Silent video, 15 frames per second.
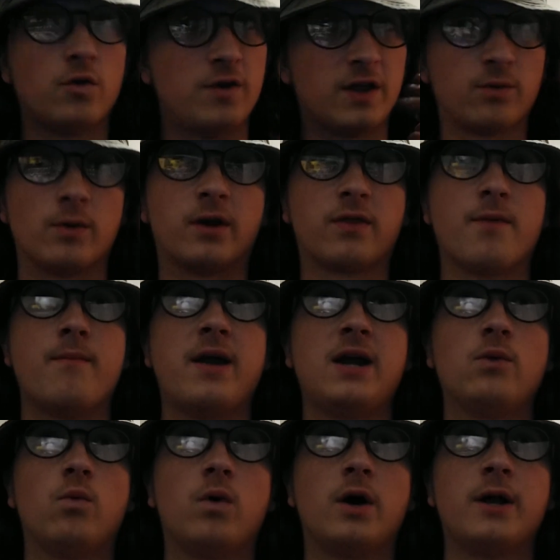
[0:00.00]
This one's the
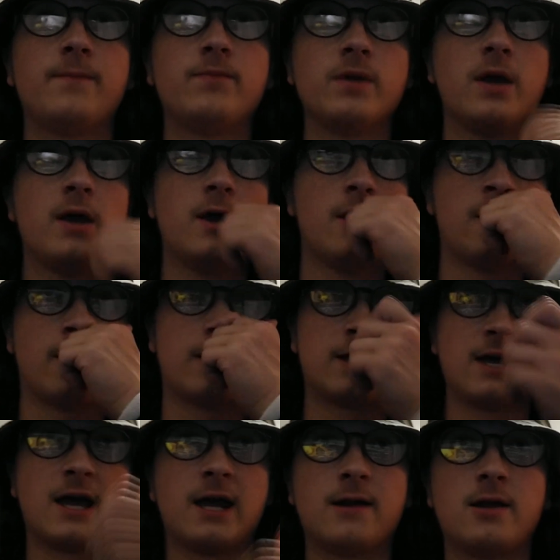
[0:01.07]
main one.
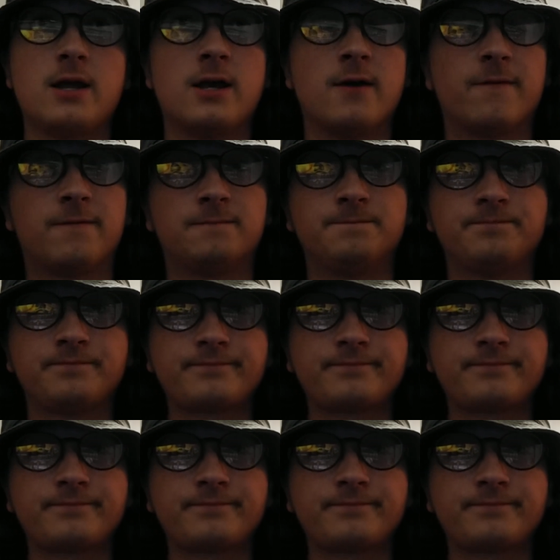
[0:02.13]
Again, if